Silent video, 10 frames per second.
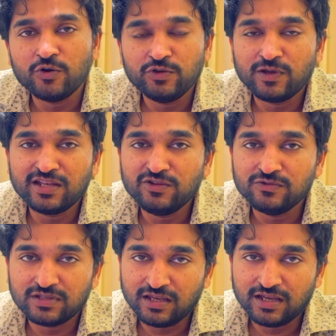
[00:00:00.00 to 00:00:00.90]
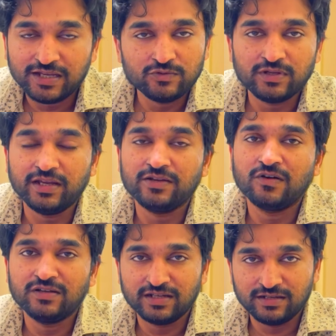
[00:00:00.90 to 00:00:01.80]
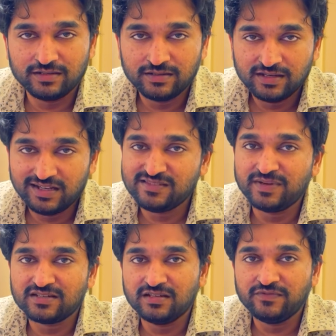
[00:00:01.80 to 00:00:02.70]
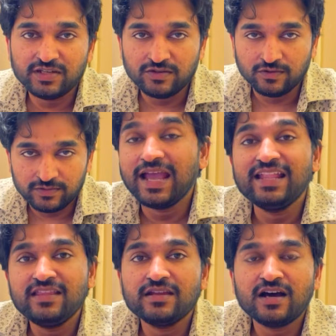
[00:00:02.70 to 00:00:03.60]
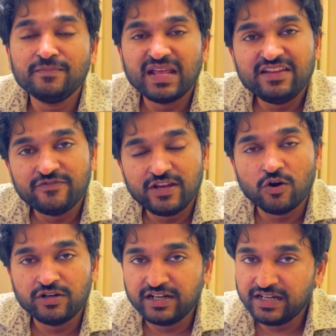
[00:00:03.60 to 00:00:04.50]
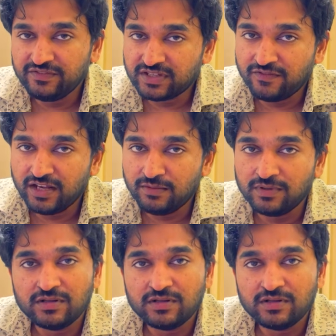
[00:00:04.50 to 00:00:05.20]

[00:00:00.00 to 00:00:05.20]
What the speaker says: you can use AI to create content, especially videos. And there are many free alternatives available.